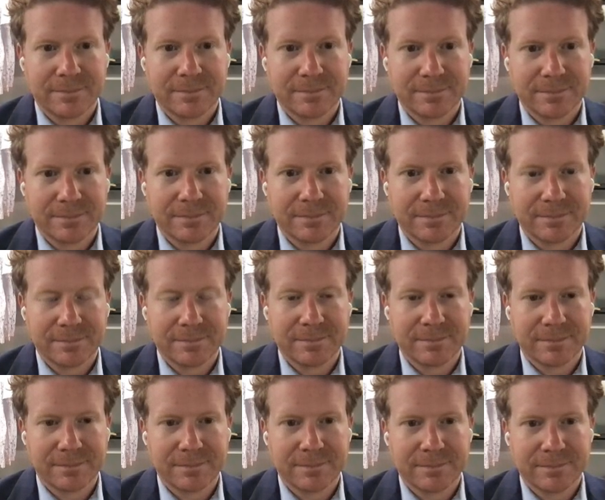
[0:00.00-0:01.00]

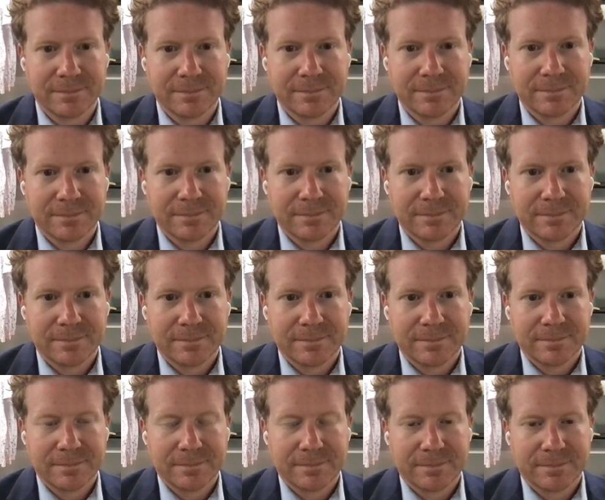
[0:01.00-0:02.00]

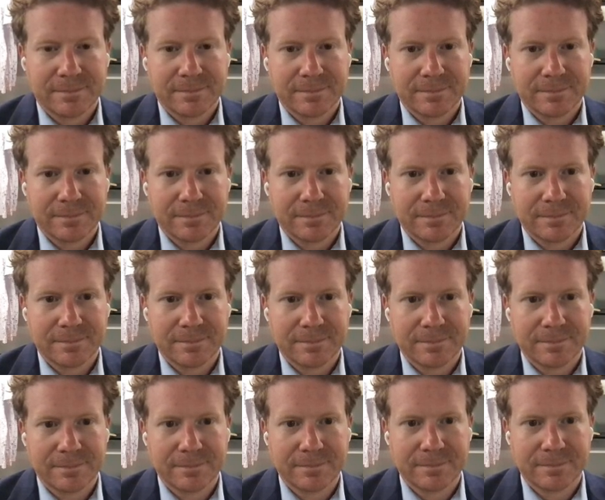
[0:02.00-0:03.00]

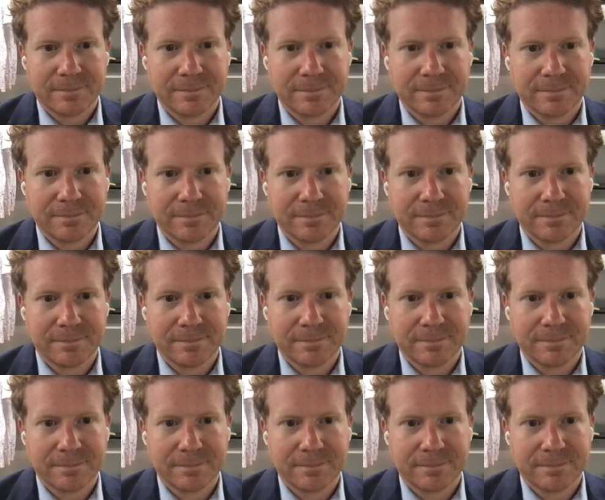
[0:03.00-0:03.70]
The person shown says nothing.